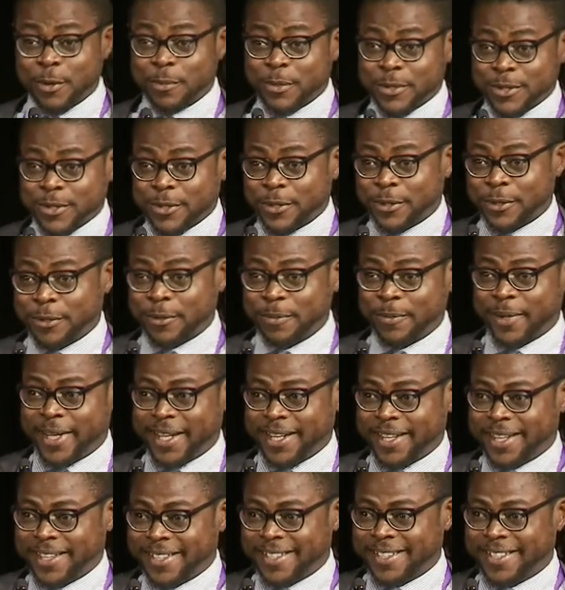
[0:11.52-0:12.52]
almost not going to
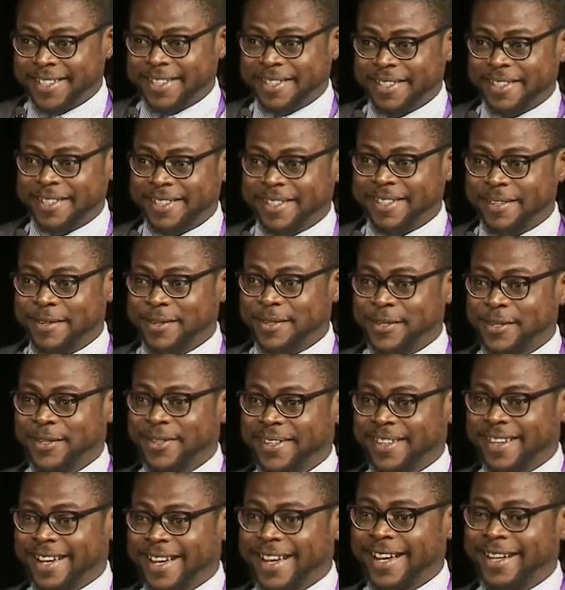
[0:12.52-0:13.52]
make it.
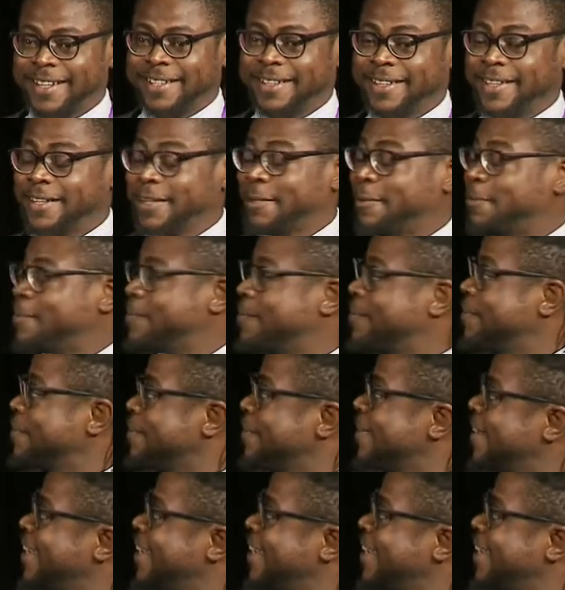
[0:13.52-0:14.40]
And